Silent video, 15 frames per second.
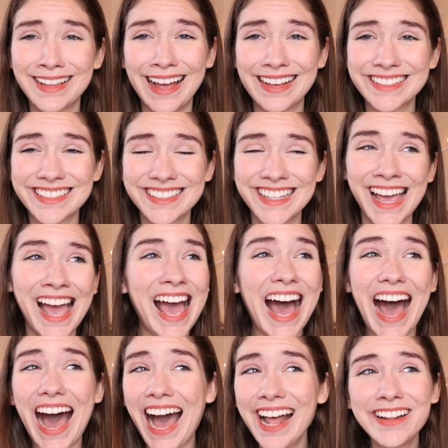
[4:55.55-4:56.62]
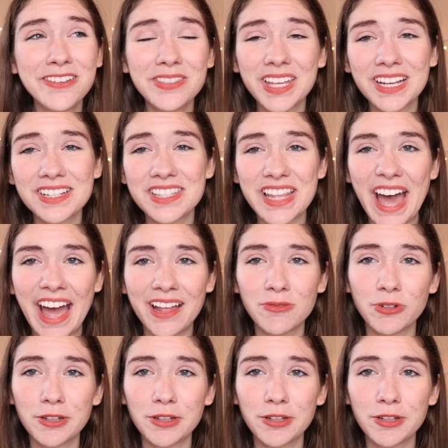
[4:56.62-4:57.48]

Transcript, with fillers: glasses. I don't think it's that.